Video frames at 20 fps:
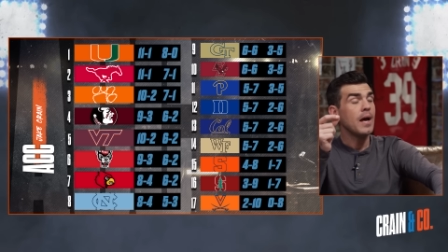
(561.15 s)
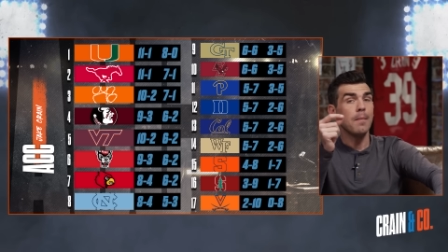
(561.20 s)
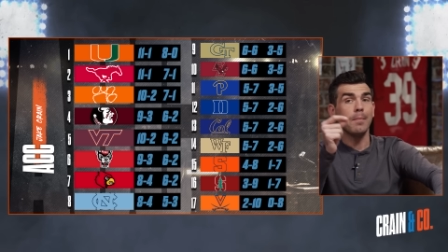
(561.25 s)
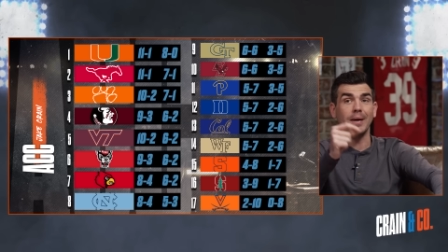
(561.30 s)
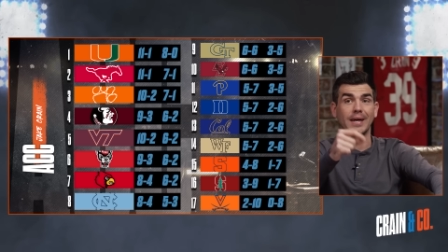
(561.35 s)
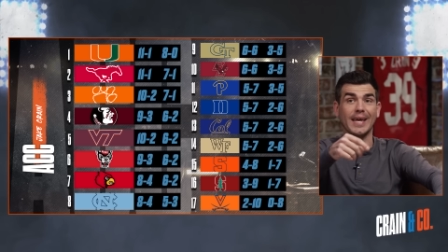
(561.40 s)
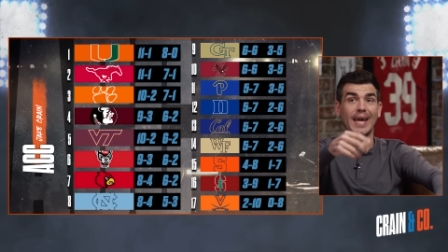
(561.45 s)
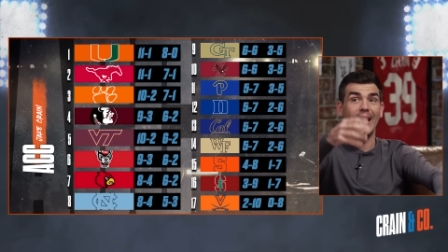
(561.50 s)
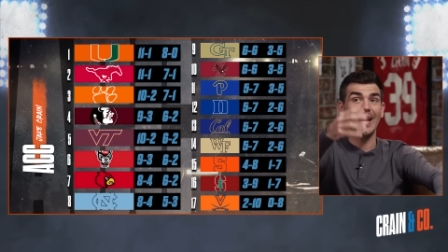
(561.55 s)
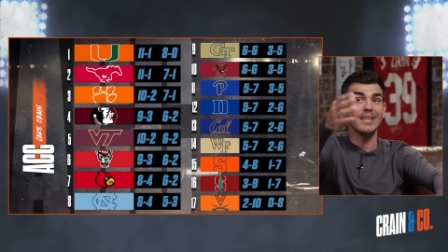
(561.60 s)

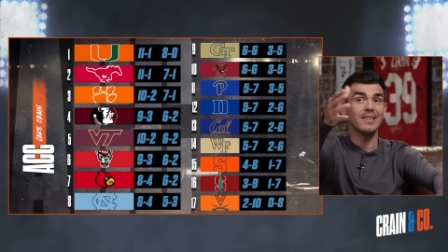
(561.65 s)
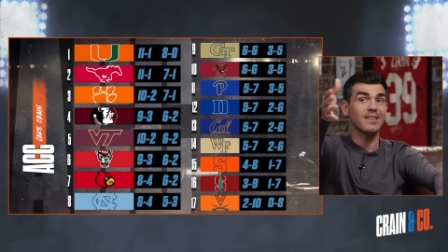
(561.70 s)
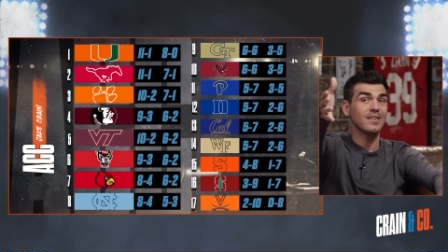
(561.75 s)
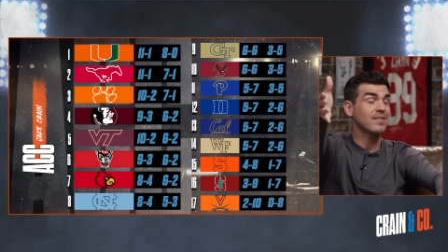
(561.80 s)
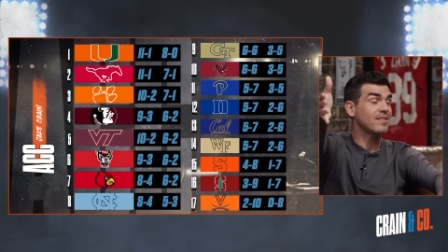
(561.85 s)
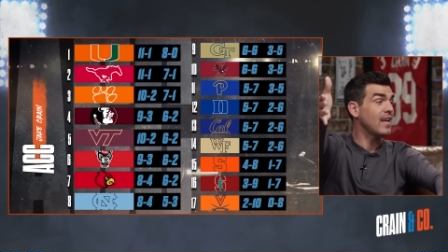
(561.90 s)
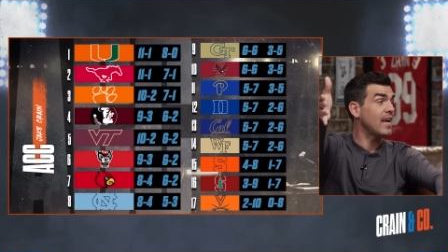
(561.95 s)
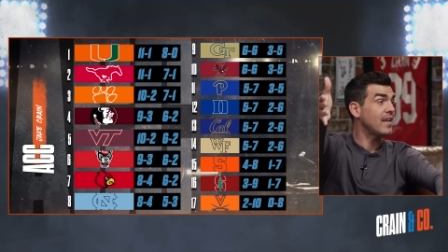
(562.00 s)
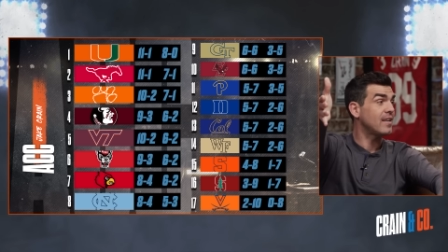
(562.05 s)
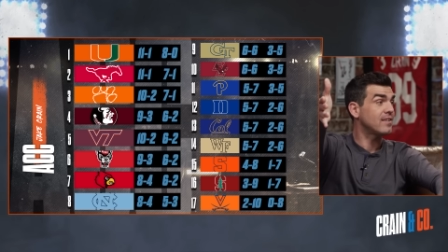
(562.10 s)
but Kansas
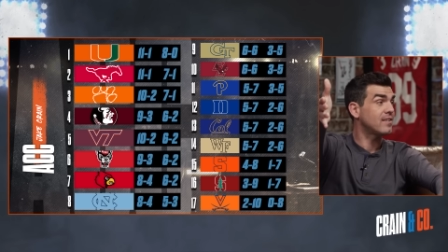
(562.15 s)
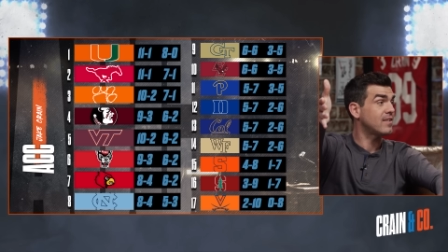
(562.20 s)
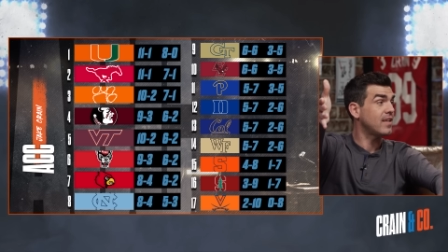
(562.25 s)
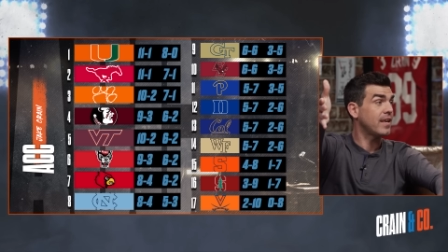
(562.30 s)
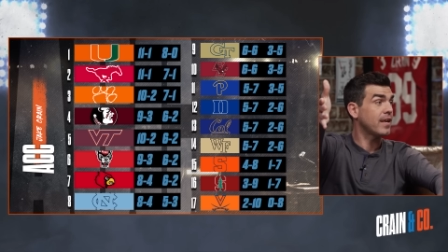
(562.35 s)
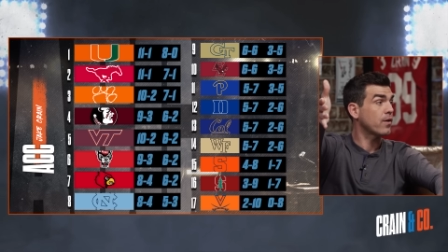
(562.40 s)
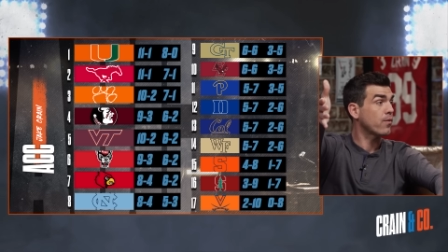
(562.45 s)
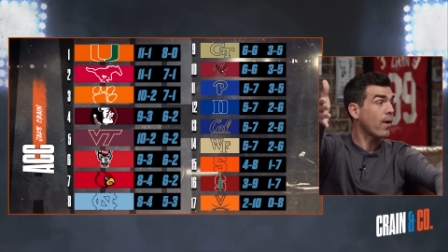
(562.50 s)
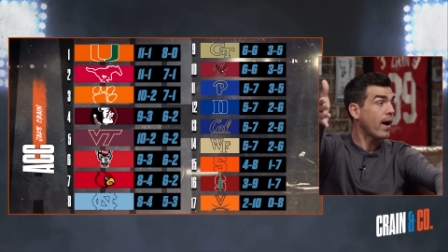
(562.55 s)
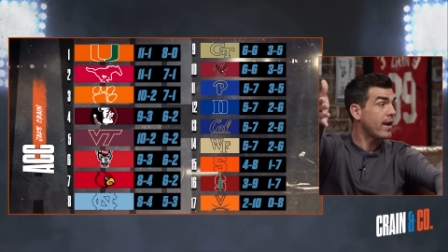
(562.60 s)
State is
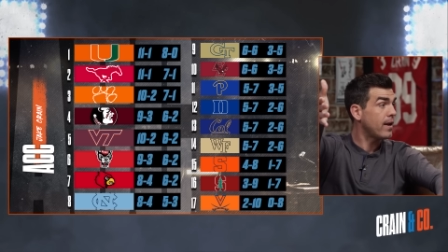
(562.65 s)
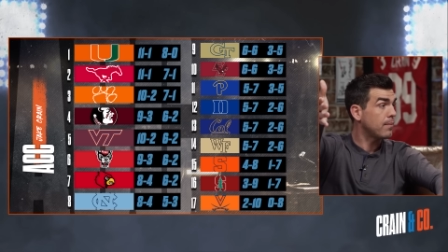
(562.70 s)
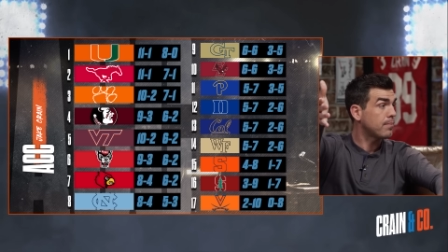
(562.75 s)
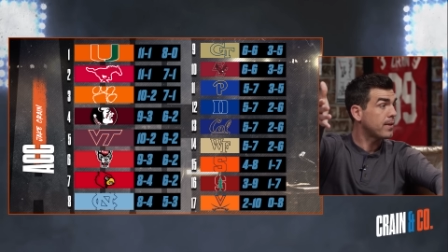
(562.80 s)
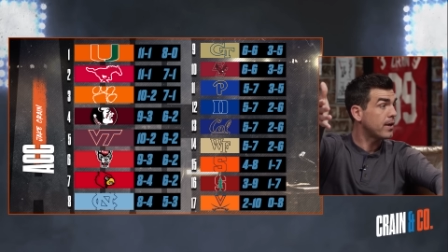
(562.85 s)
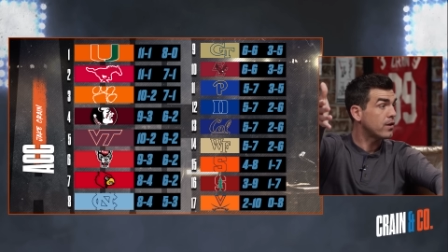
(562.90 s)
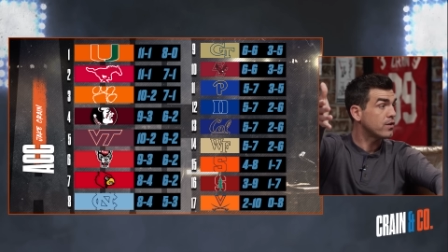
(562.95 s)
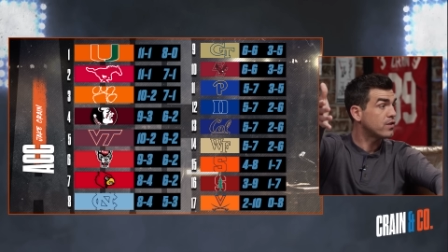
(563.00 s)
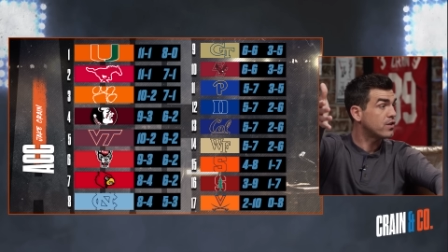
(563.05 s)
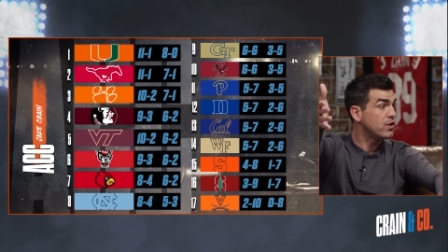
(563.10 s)
sitting right up
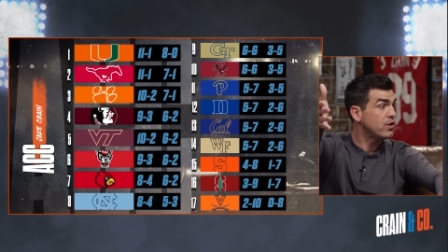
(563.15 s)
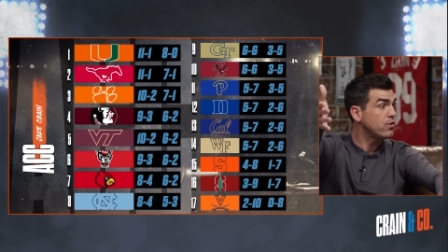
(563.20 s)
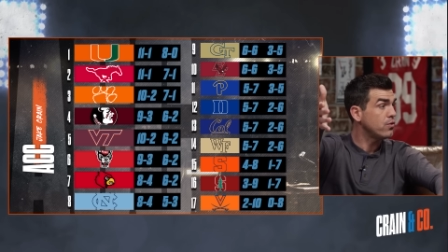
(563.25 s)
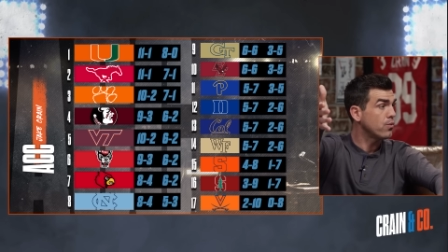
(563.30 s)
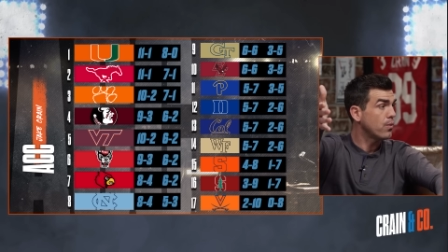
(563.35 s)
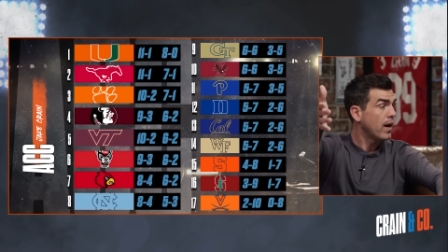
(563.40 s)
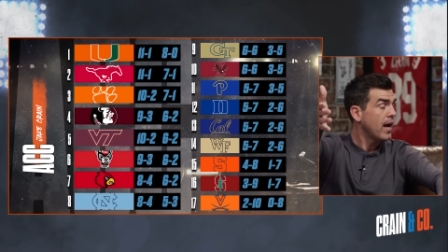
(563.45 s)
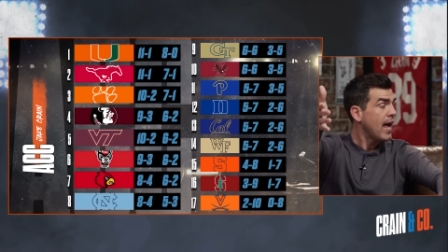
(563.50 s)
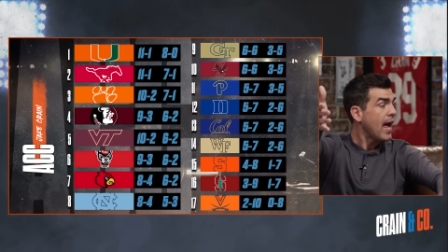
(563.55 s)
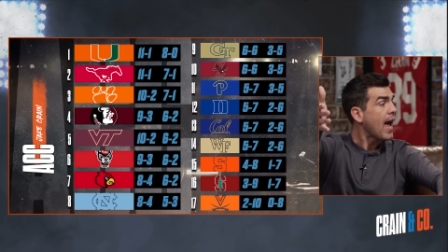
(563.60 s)
there
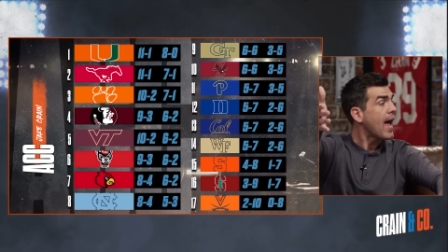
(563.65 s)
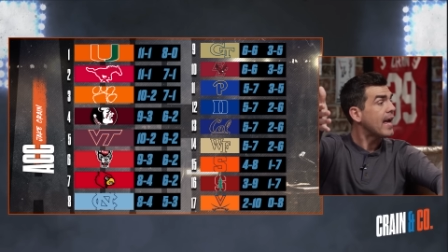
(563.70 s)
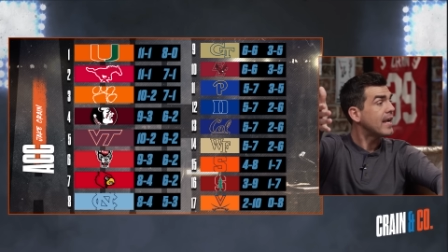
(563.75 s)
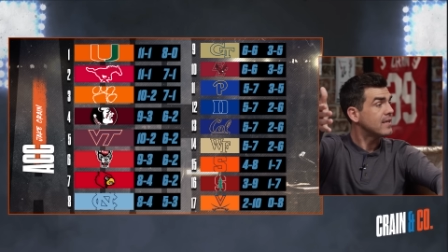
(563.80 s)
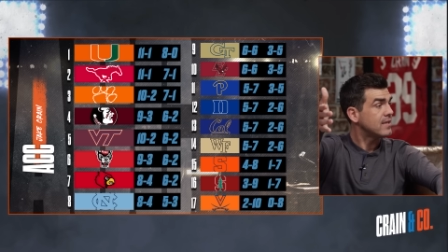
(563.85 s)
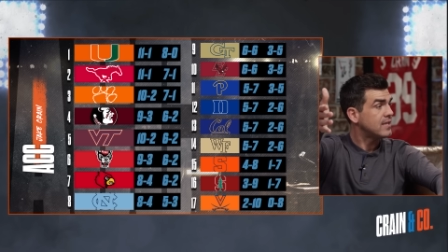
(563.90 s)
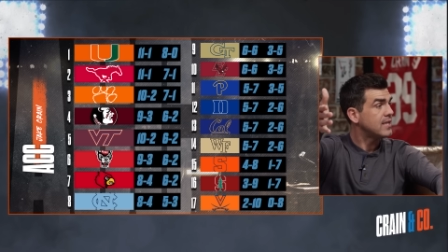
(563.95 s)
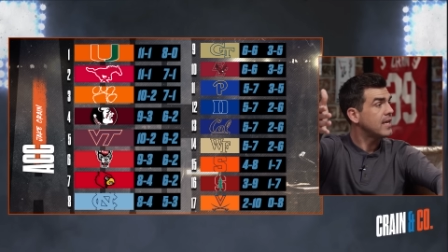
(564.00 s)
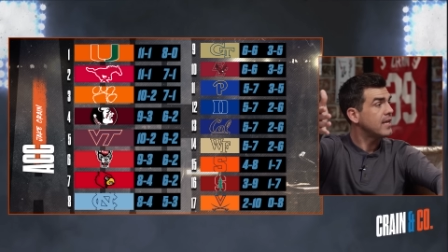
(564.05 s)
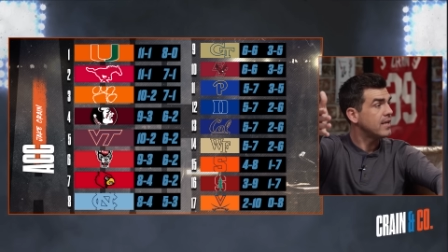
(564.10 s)
too
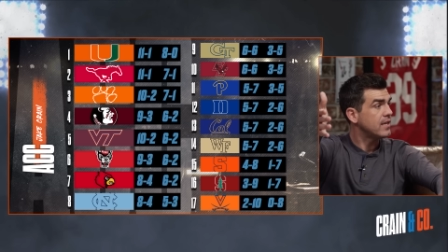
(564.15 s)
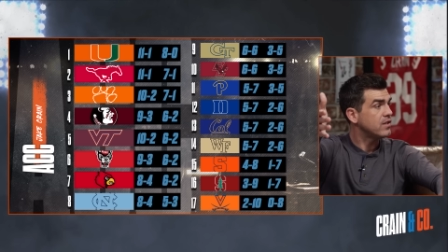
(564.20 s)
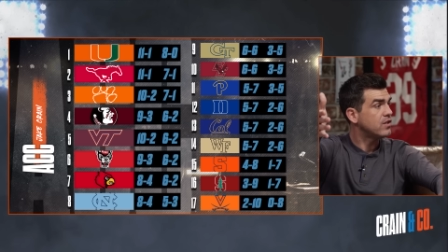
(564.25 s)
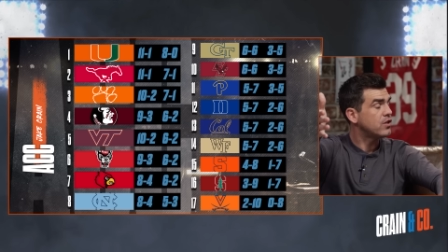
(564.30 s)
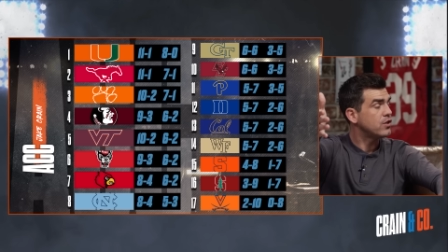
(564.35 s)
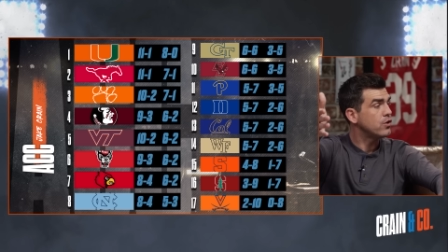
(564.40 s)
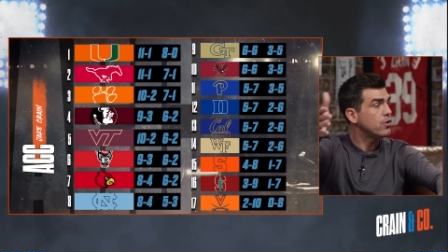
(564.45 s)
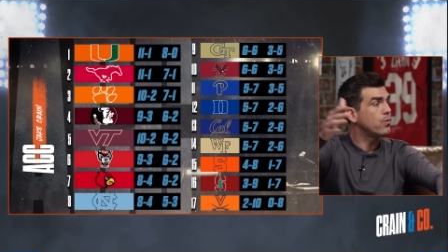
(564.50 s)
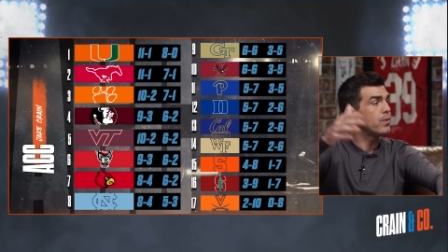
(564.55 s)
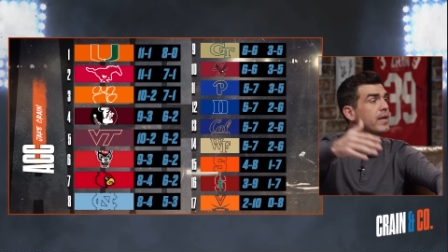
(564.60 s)
at
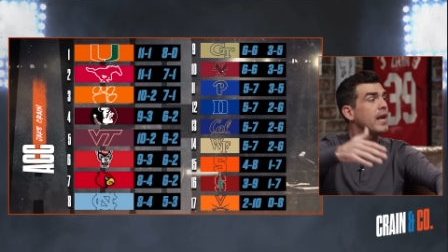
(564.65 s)
10-2,